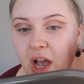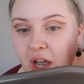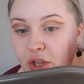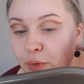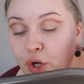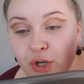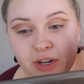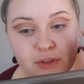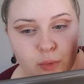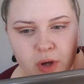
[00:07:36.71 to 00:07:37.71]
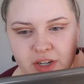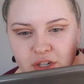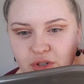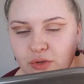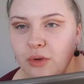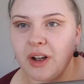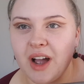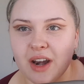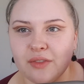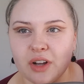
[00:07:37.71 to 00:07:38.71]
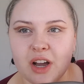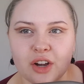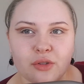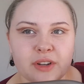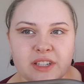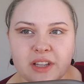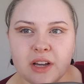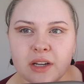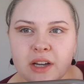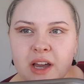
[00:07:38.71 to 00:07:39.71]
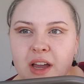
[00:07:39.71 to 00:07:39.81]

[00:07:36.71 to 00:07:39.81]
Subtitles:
You could if you wanted to do kind of a cut crease look,